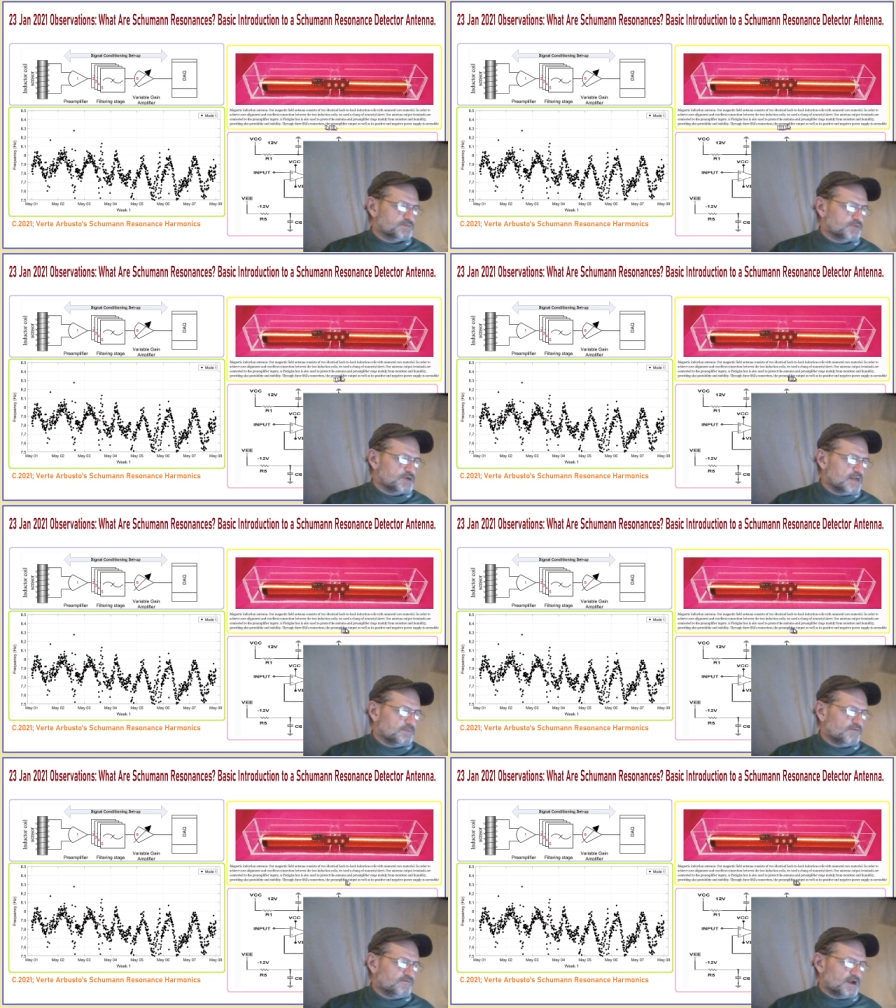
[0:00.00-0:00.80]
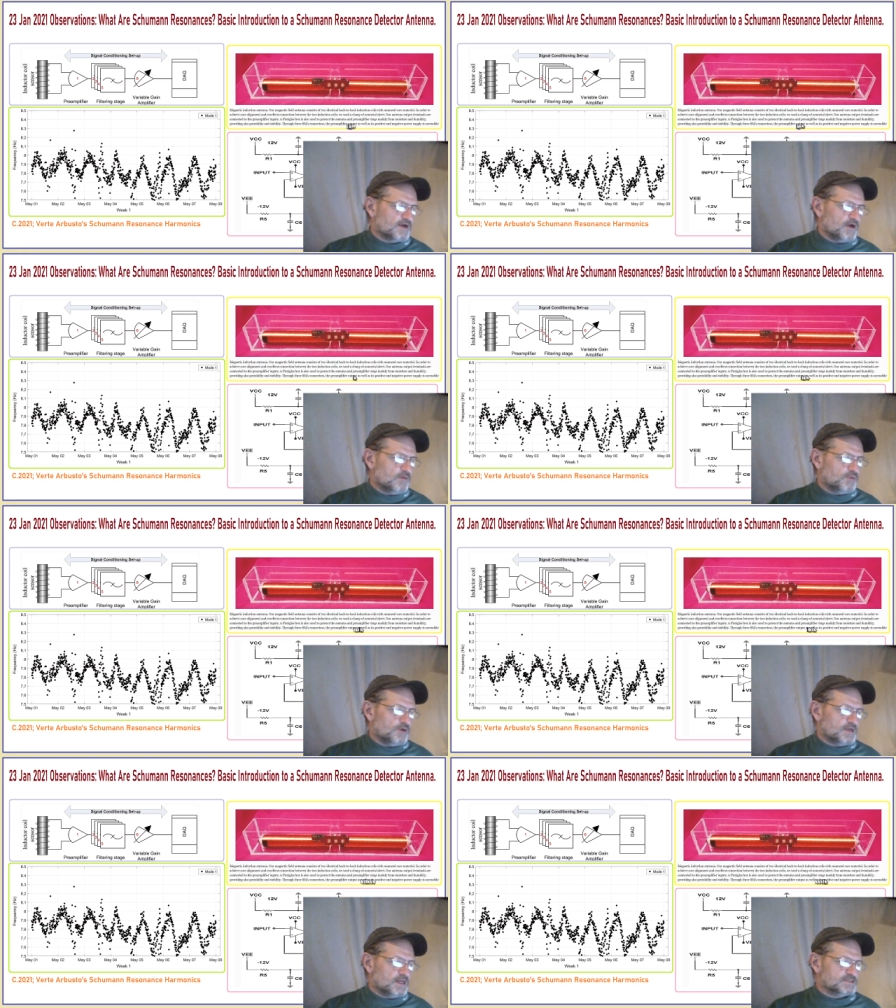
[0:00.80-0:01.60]
the preamplifier
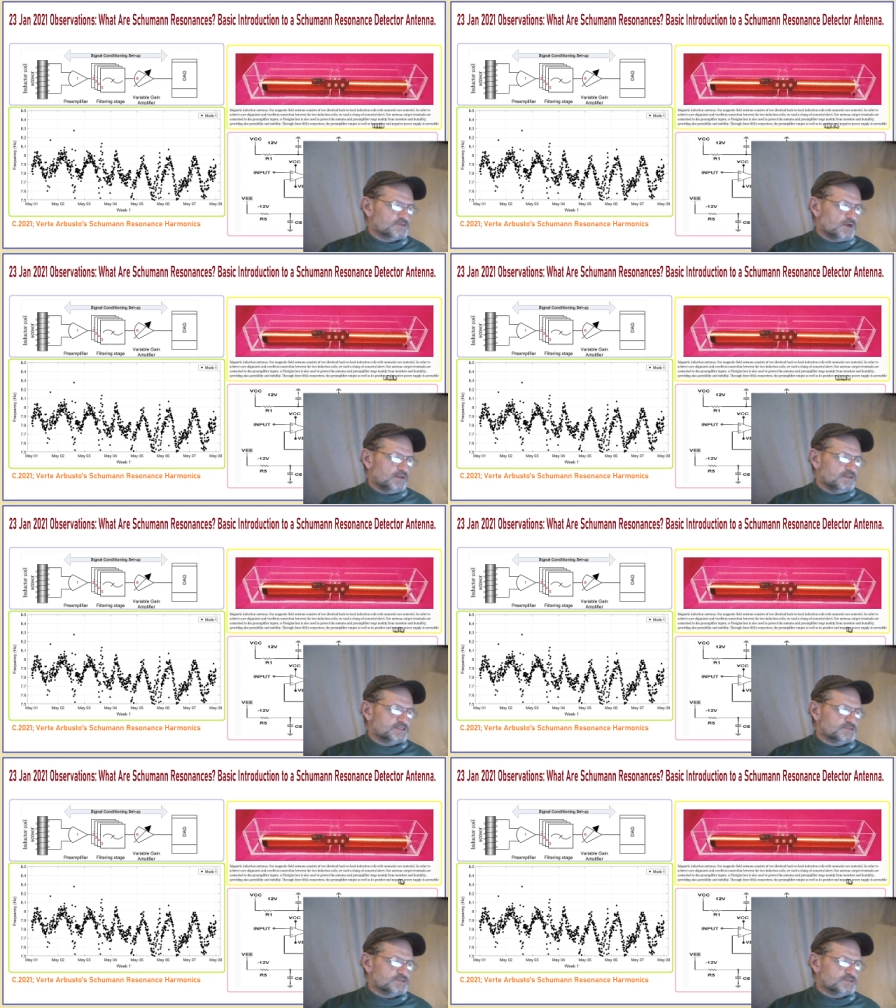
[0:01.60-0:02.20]
output, as well as